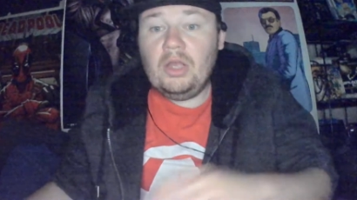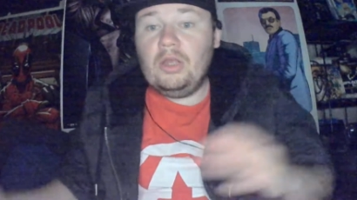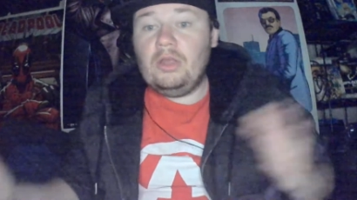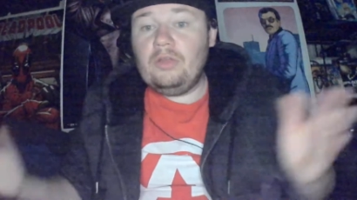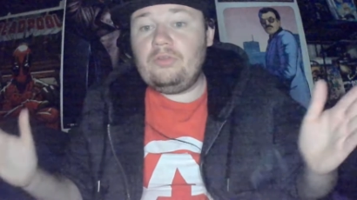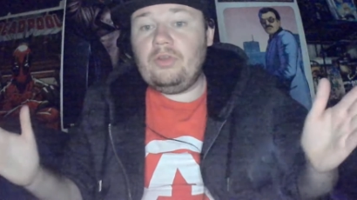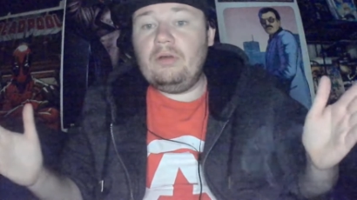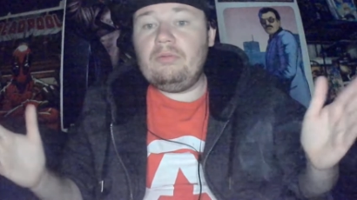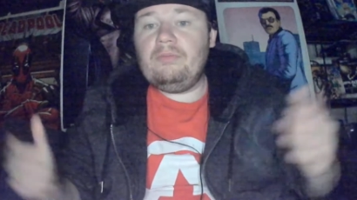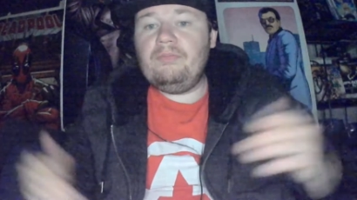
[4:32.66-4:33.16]

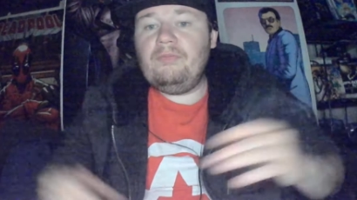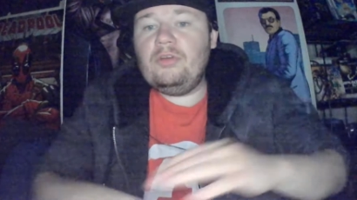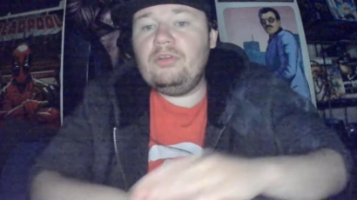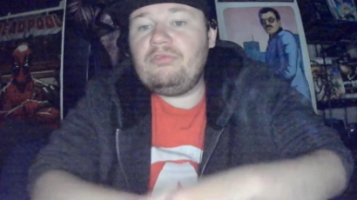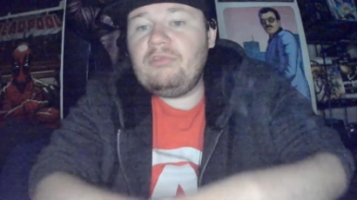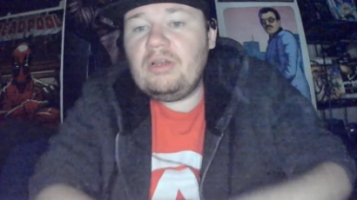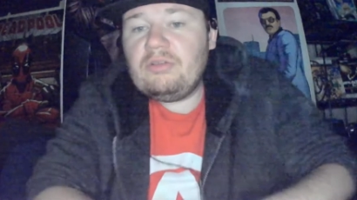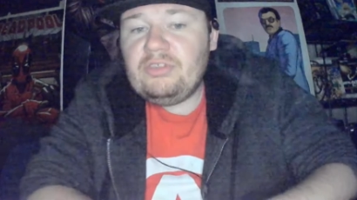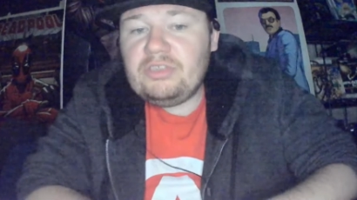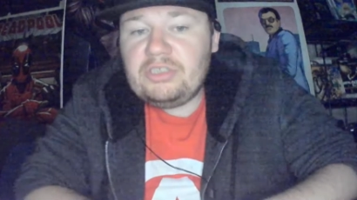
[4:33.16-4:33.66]
So, first
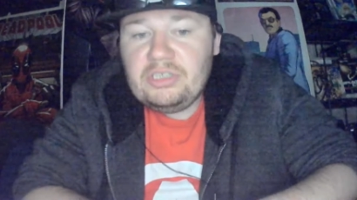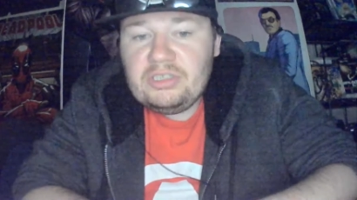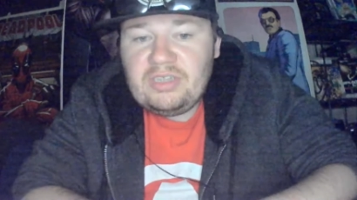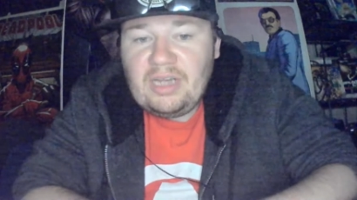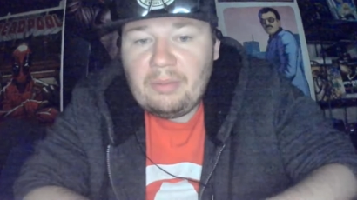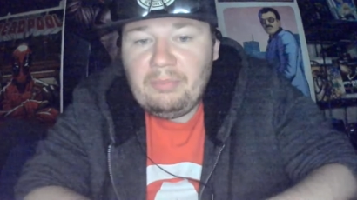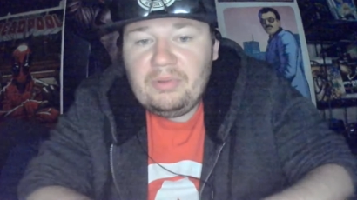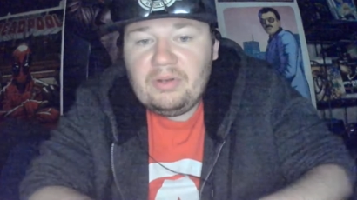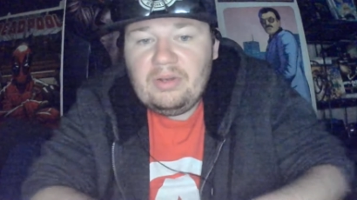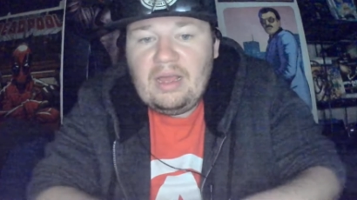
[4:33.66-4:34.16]
round's just
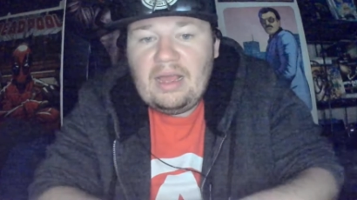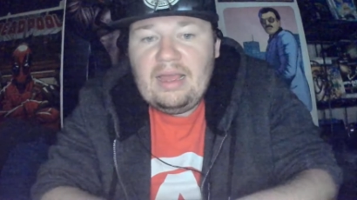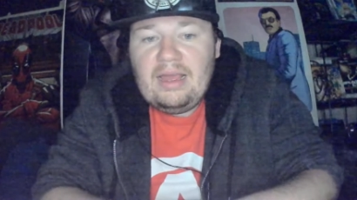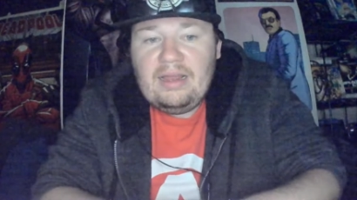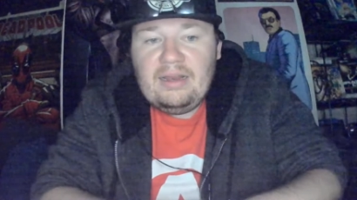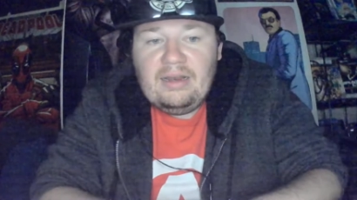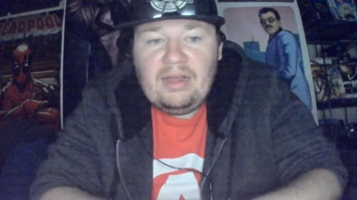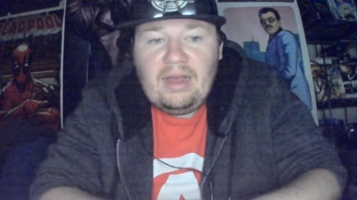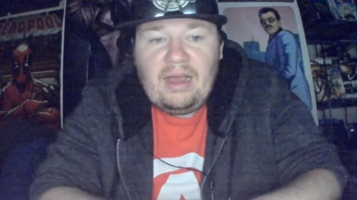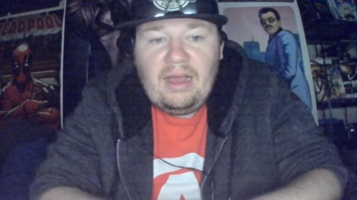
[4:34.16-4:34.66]
happened,
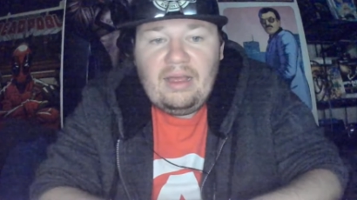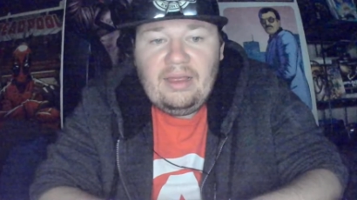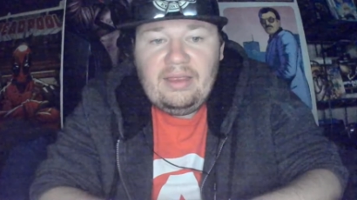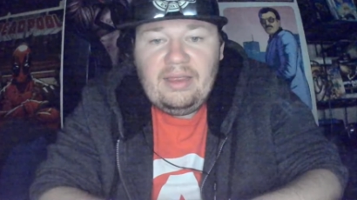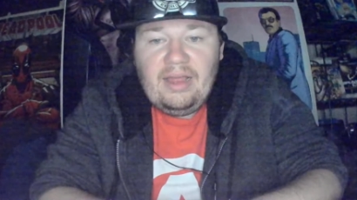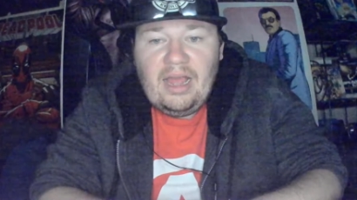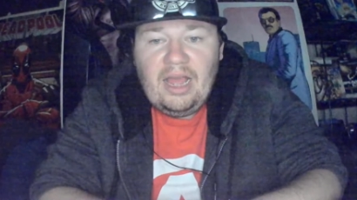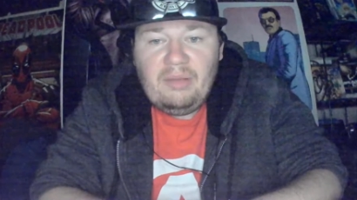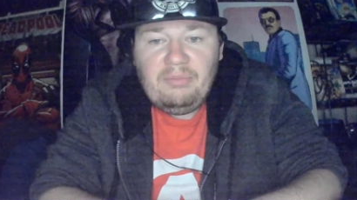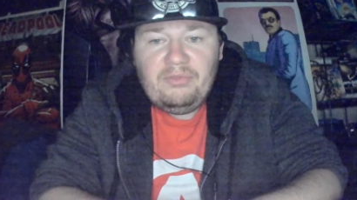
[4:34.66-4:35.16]
and I
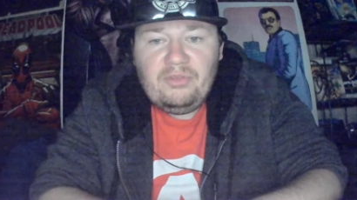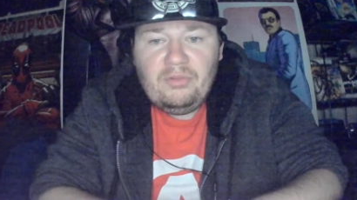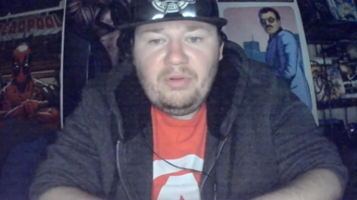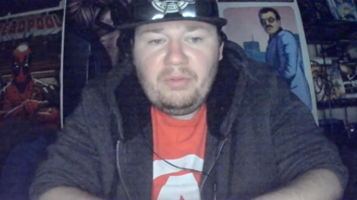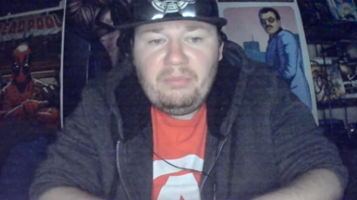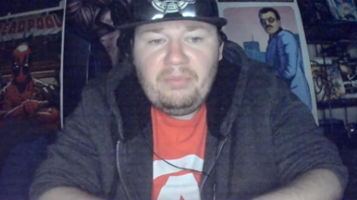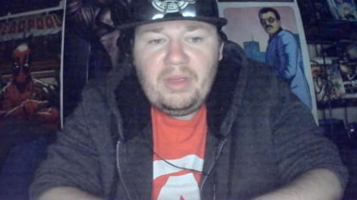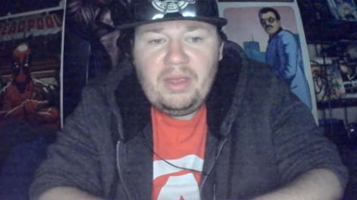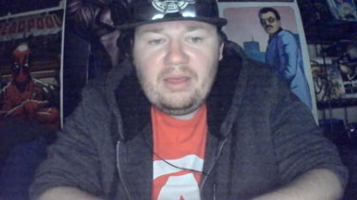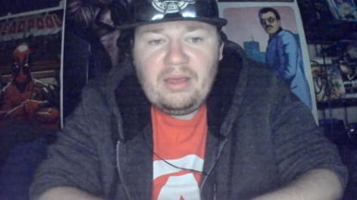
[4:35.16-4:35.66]
have to
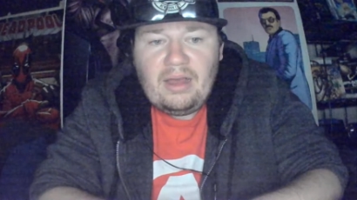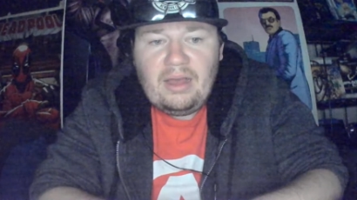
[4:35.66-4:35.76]
admit,